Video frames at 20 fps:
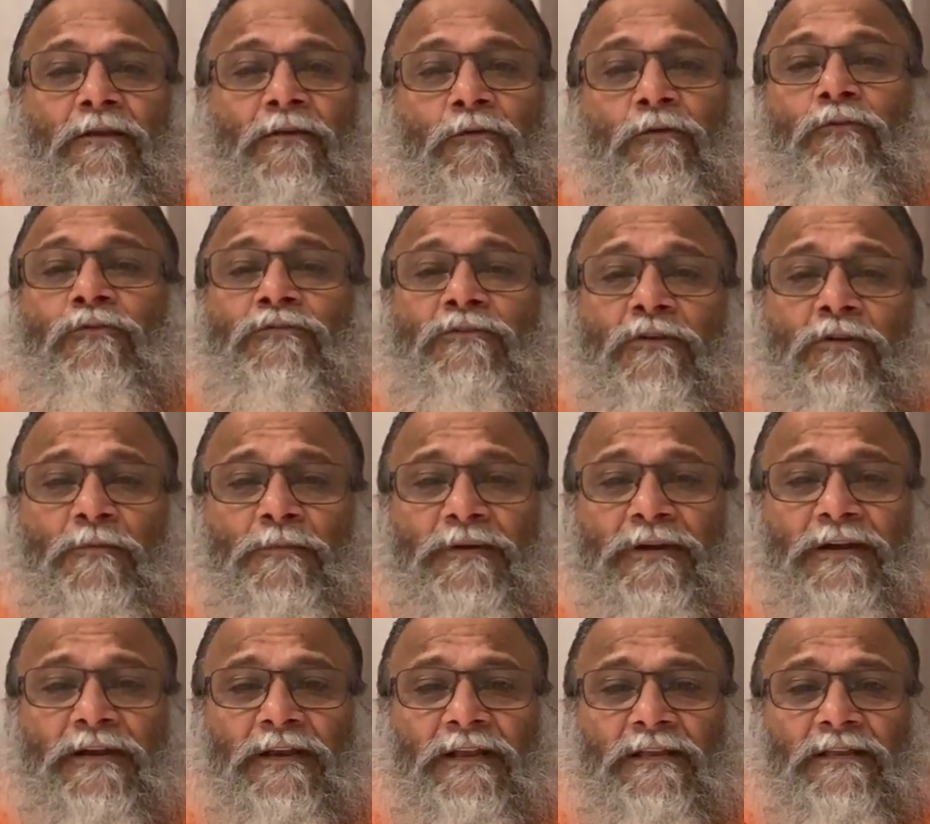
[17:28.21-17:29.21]
Who is
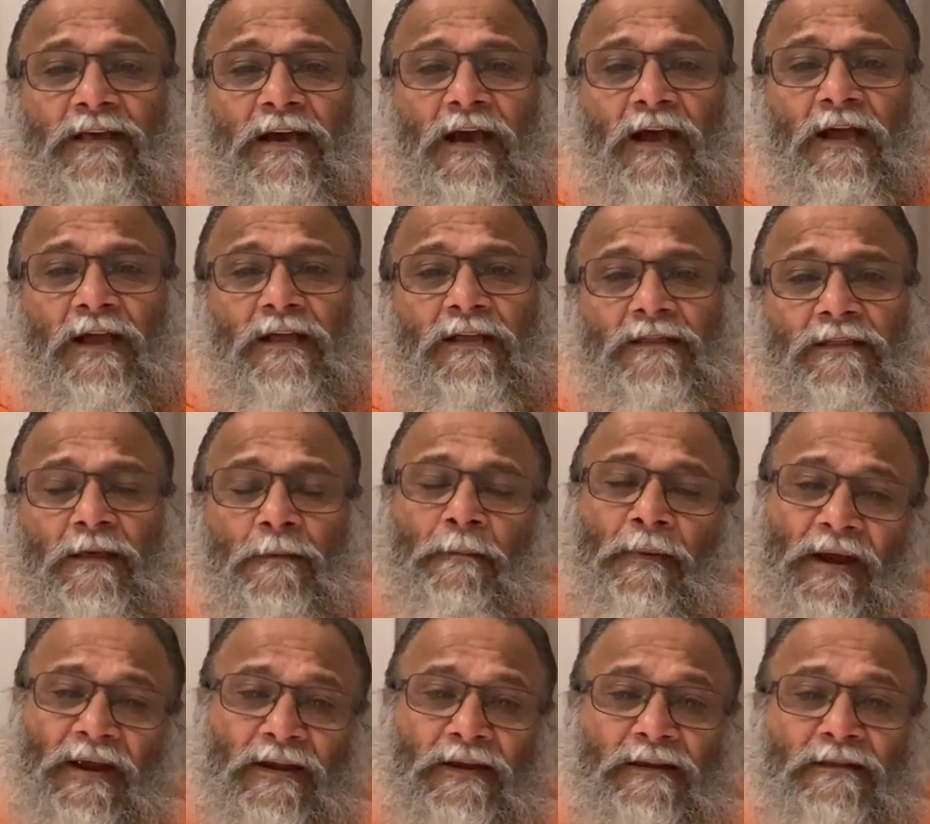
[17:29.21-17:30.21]
illuminating the eye? The
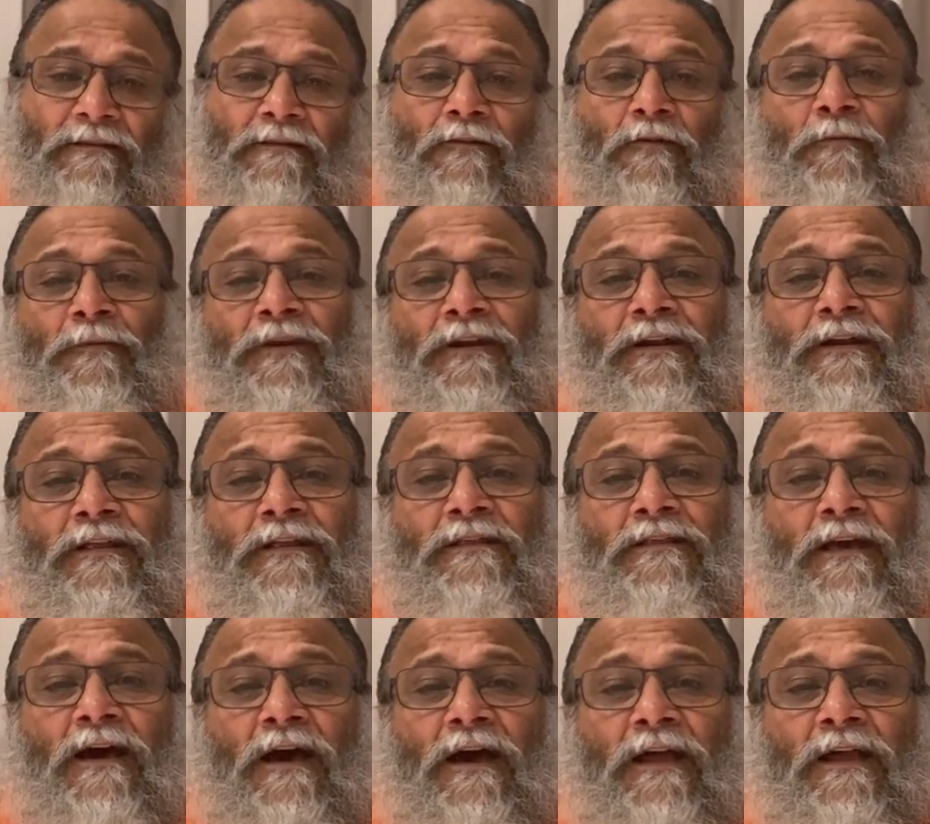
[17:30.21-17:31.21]
mind is illuminating
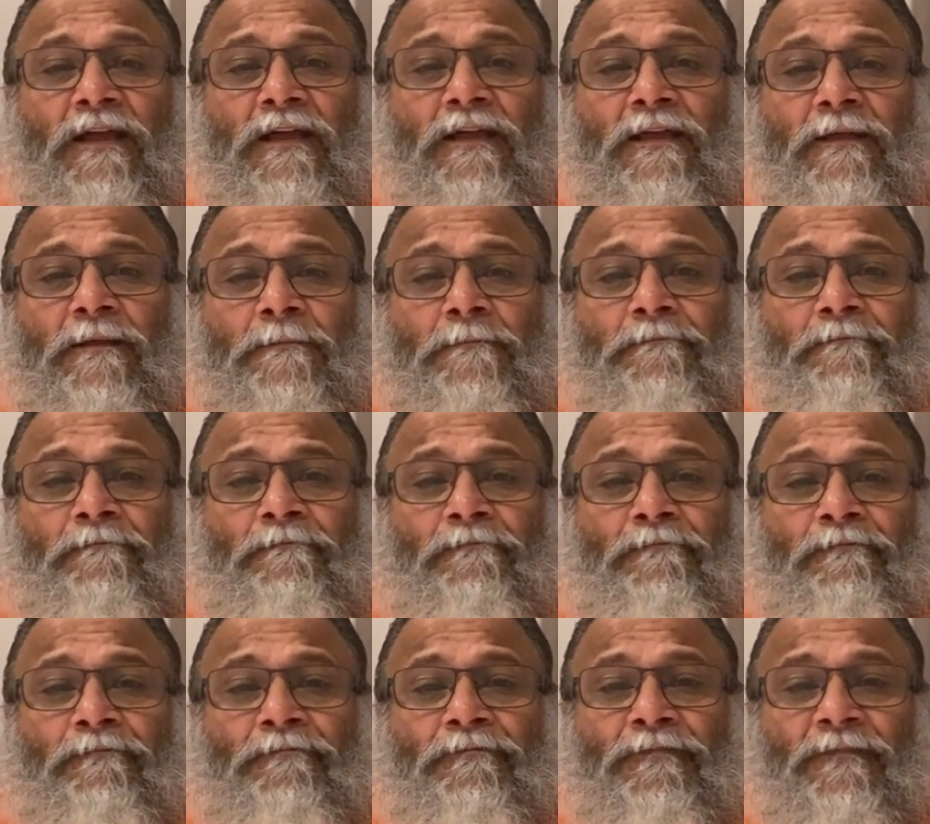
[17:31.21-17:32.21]
the eye.
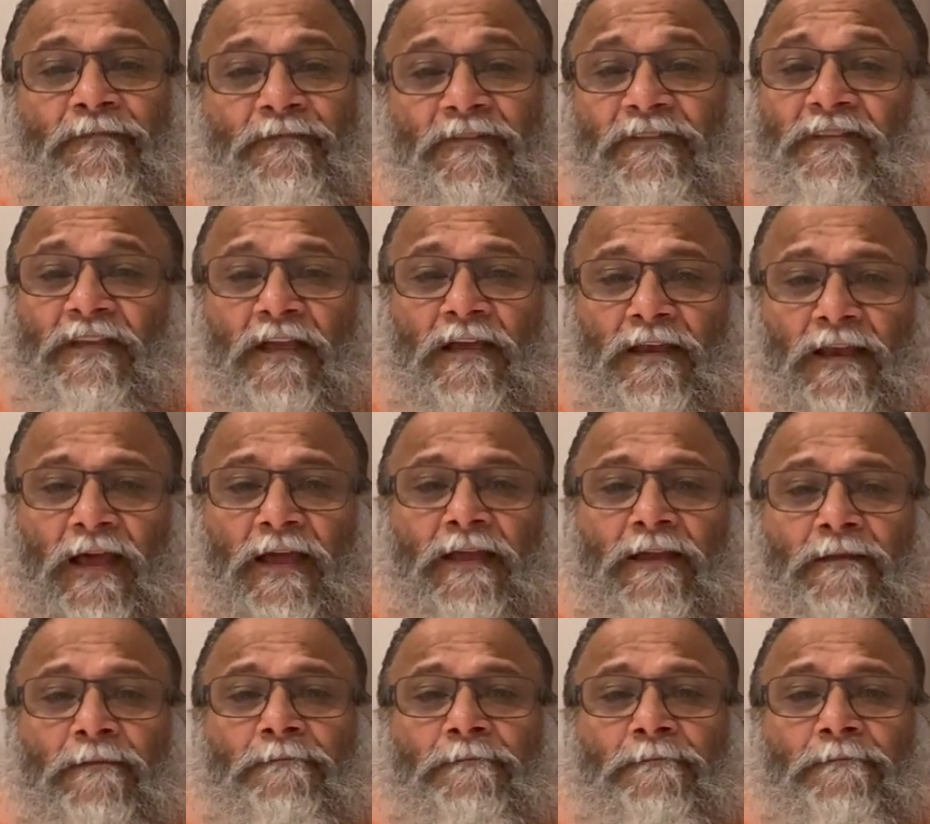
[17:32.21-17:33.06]
Physical eye.